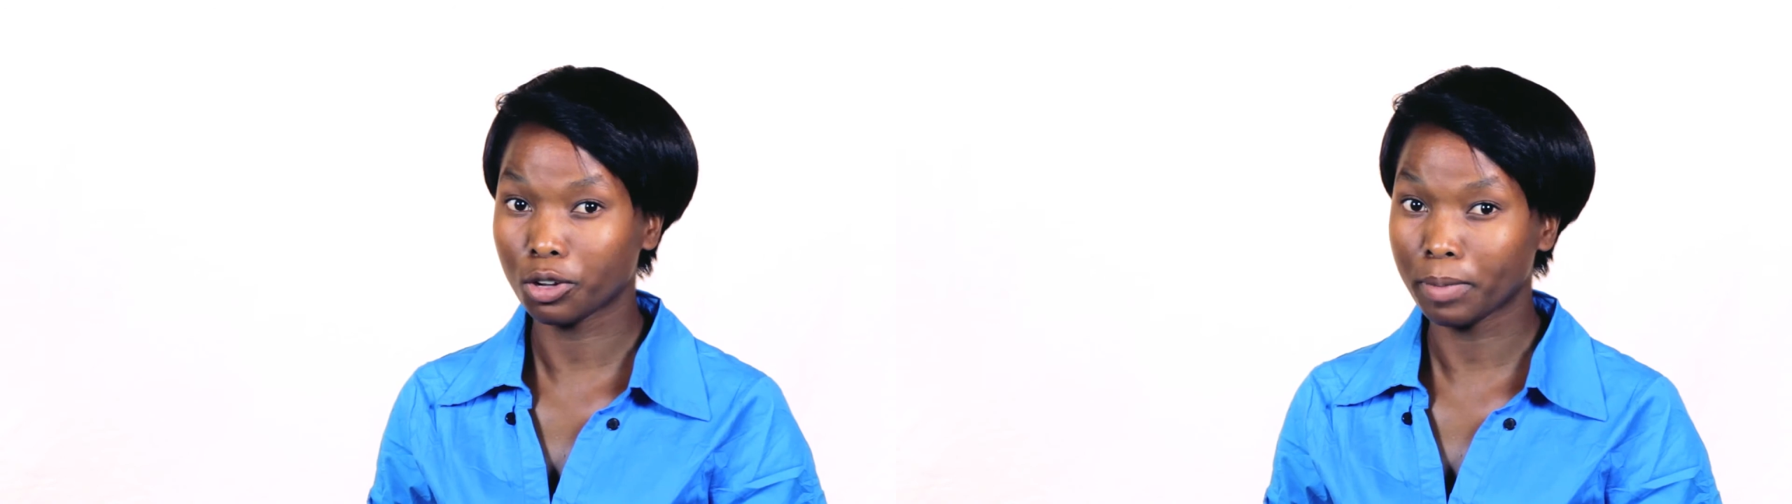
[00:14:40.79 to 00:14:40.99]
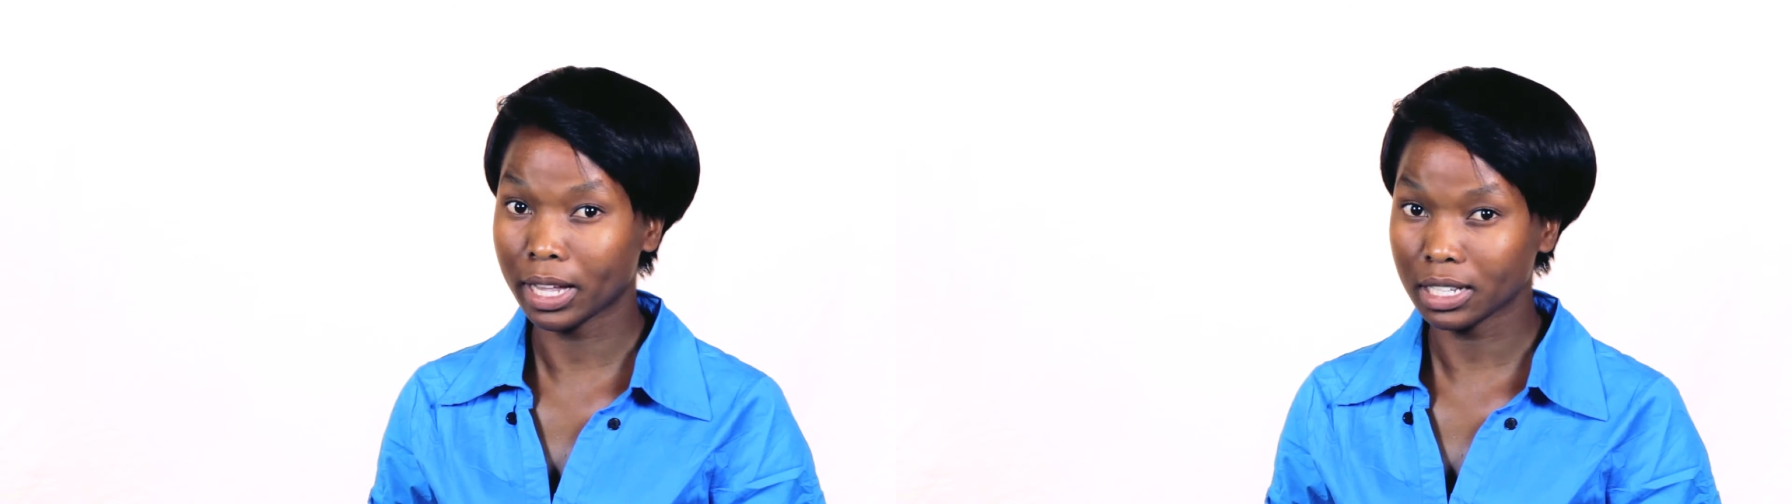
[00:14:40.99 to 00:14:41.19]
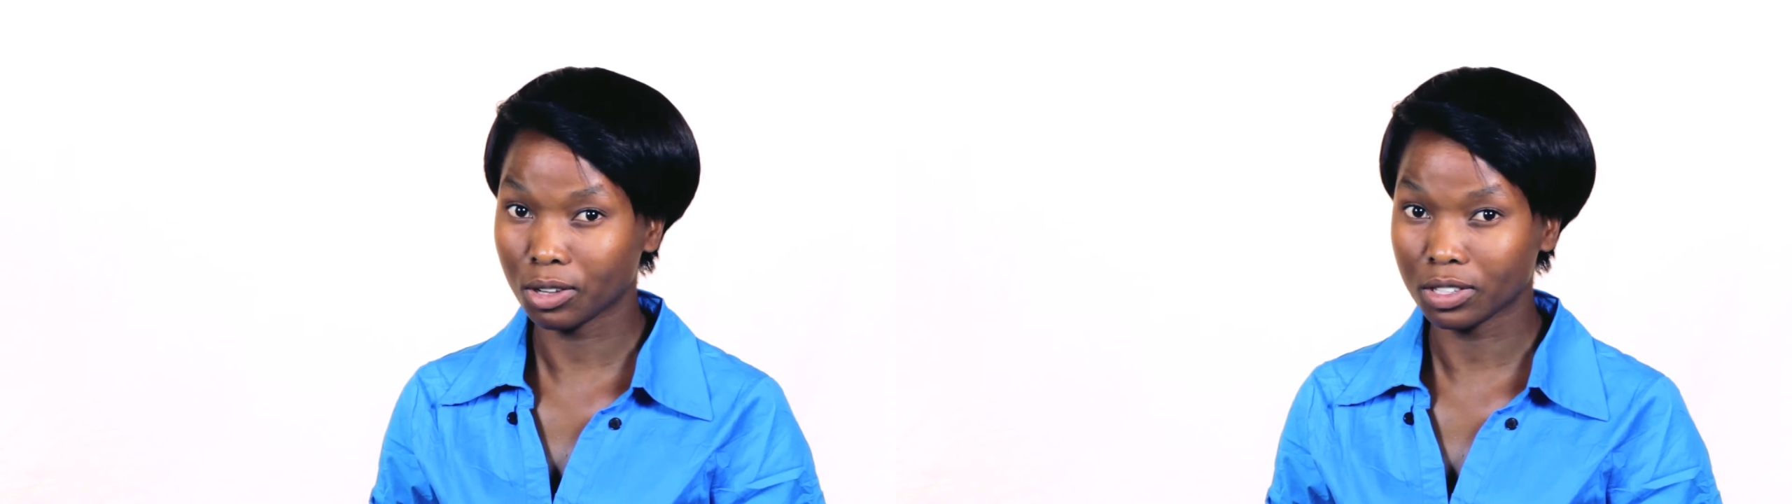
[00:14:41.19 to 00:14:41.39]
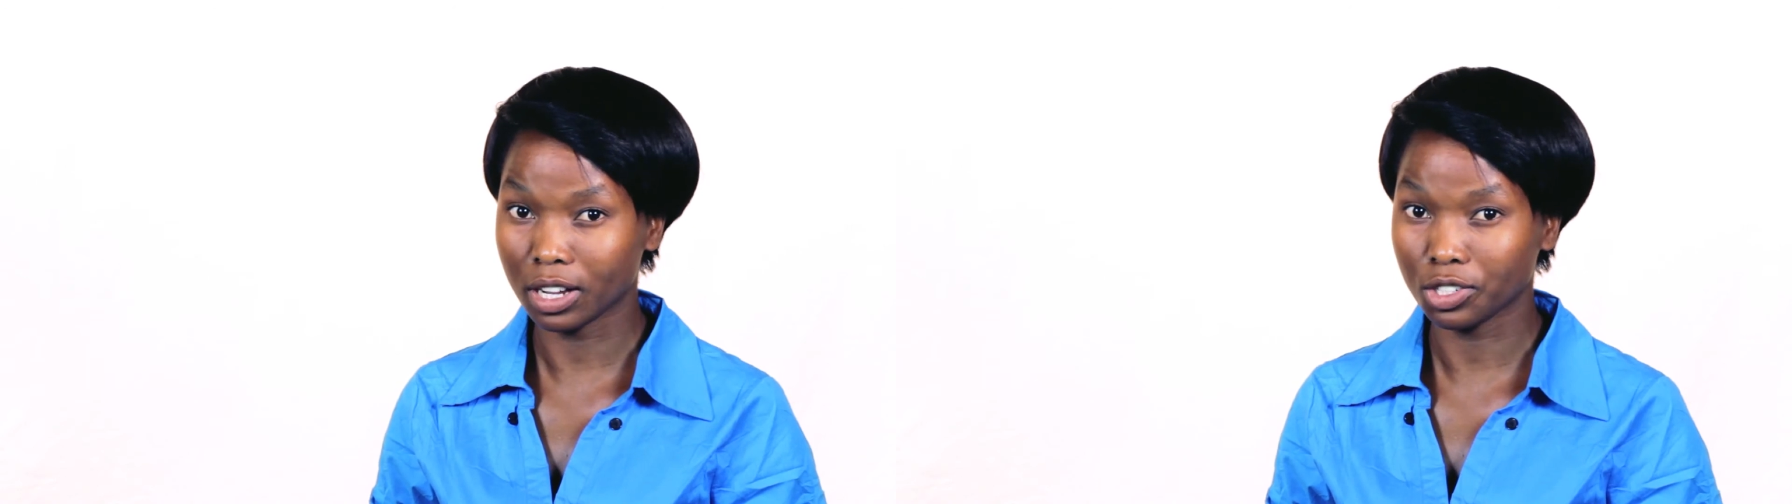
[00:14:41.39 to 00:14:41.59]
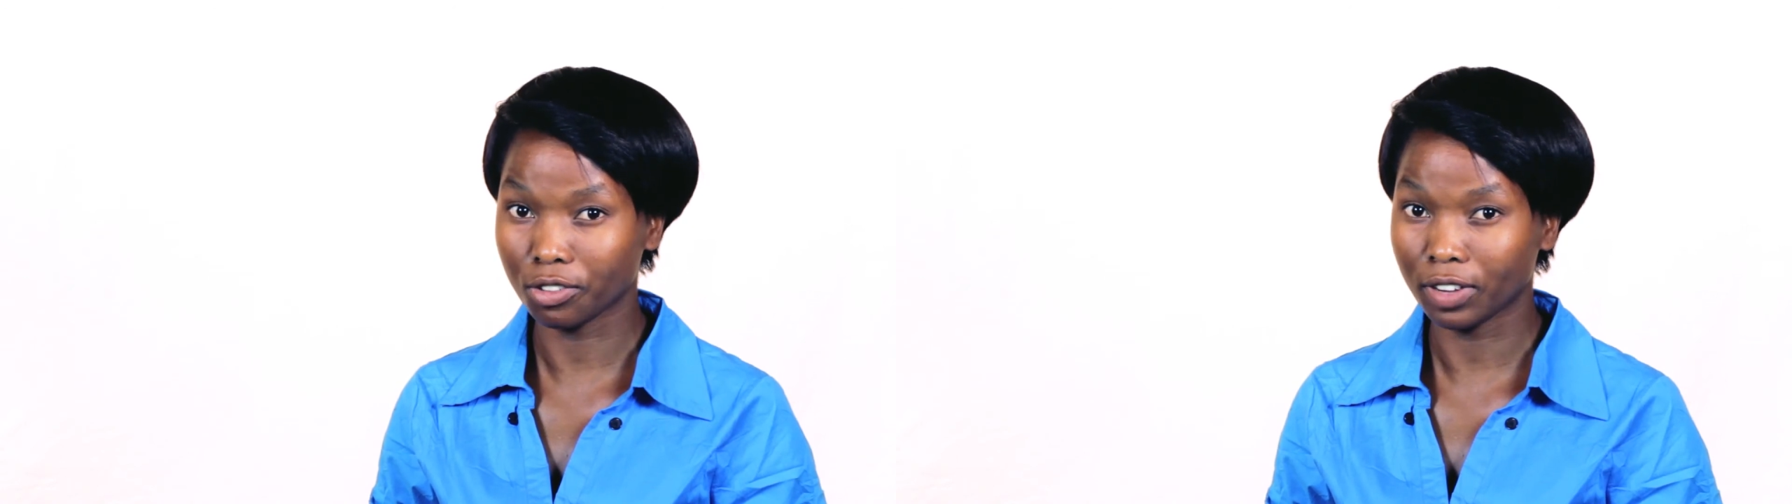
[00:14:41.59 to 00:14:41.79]
mat
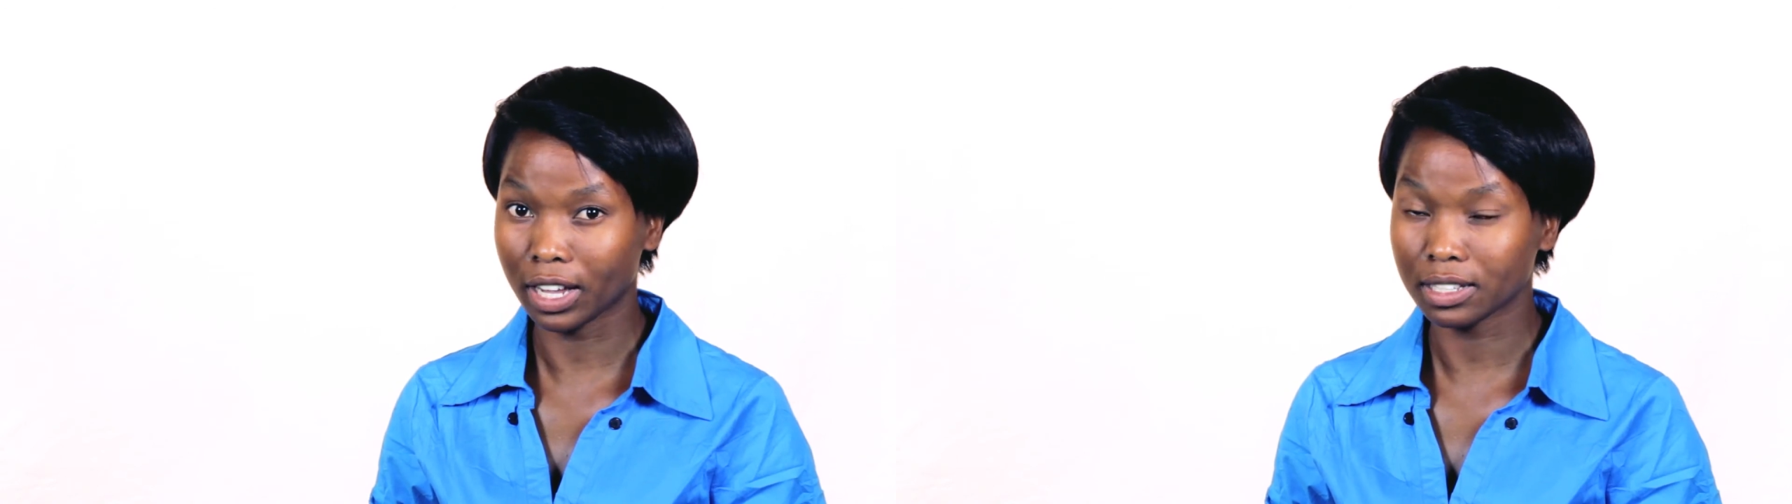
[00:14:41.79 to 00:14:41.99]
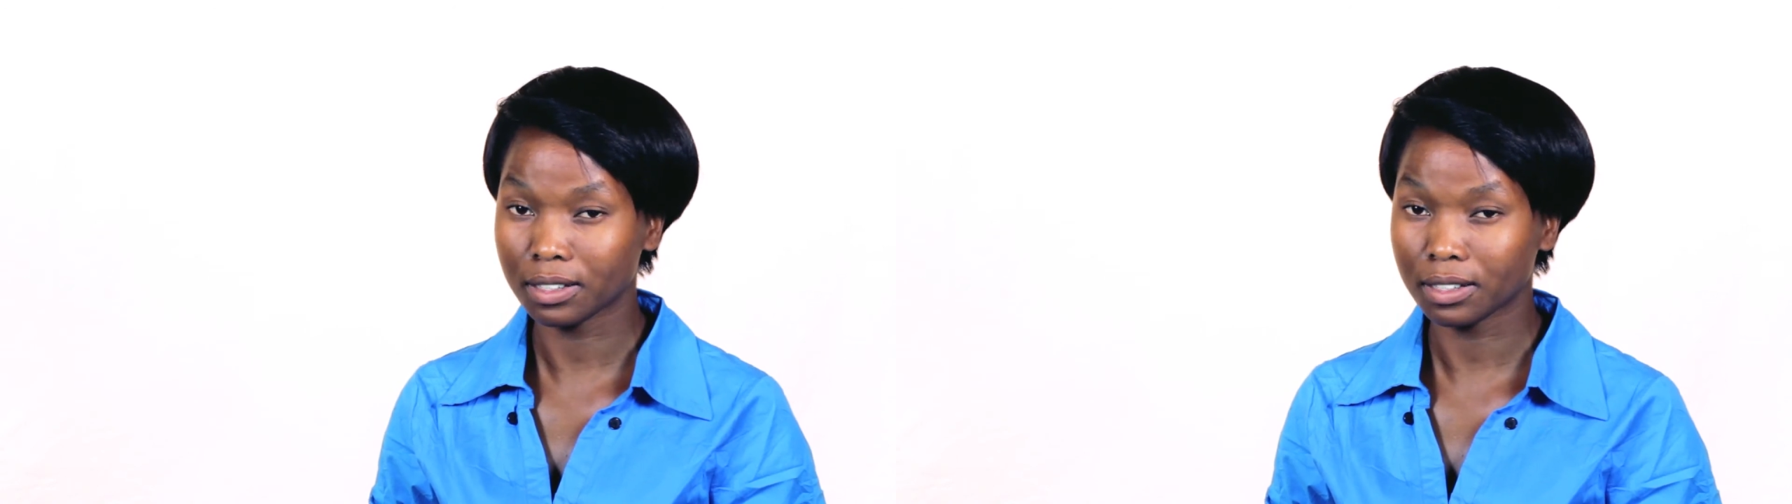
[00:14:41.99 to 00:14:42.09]
outside your flat.